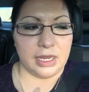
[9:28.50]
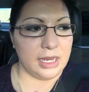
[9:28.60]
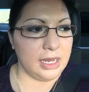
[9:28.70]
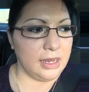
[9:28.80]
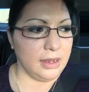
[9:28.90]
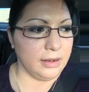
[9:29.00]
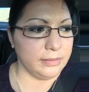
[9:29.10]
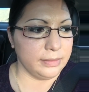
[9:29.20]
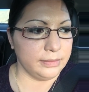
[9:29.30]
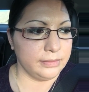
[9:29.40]

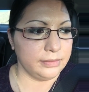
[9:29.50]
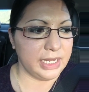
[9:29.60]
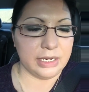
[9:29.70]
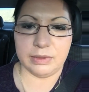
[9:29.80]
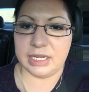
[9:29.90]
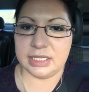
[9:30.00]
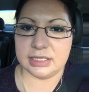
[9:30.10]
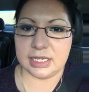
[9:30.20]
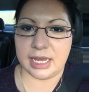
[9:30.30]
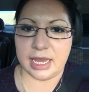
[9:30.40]

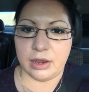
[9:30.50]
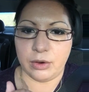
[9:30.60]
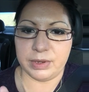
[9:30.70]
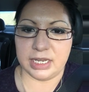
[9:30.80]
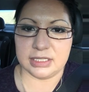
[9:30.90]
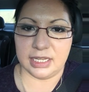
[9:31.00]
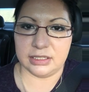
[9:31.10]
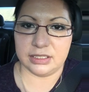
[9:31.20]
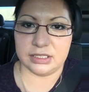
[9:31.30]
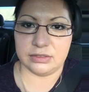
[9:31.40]
Anyways, I hope you guys
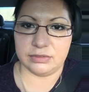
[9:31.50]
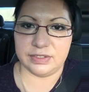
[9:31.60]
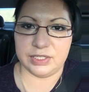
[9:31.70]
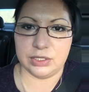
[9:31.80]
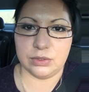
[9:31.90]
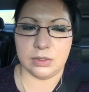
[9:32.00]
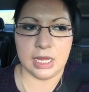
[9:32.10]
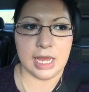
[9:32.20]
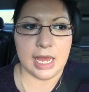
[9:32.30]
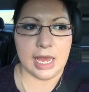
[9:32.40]
like this review.
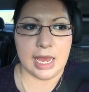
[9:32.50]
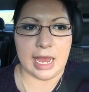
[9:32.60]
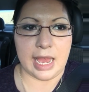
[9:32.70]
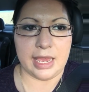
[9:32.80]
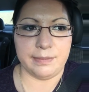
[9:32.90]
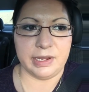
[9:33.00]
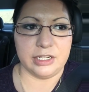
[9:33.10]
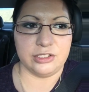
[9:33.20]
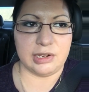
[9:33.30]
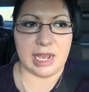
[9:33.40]
I am
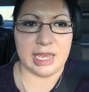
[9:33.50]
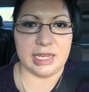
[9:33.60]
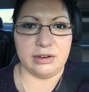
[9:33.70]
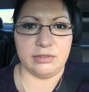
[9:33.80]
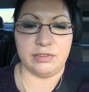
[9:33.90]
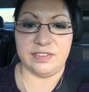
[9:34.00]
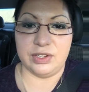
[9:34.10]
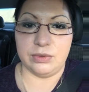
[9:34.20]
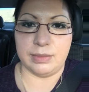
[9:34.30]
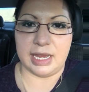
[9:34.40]
gonna try and
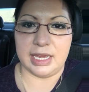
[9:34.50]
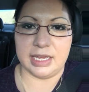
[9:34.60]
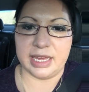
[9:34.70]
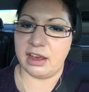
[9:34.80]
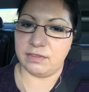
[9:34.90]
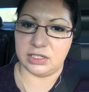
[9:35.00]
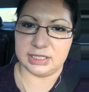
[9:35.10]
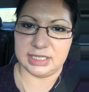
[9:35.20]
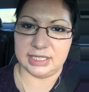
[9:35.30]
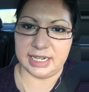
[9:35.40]
review my Kat Von
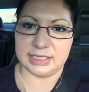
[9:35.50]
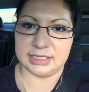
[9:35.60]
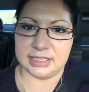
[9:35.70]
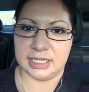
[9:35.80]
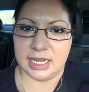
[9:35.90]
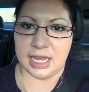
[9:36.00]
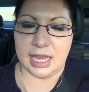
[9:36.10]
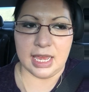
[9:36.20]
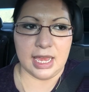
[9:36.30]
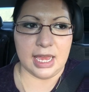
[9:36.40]
D next,
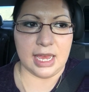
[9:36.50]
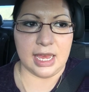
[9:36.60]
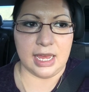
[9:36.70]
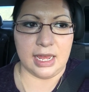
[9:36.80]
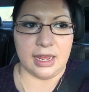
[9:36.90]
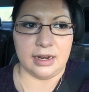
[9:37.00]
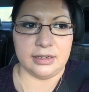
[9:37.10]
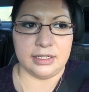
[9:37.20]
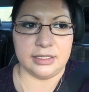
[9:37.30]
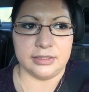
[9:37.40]
and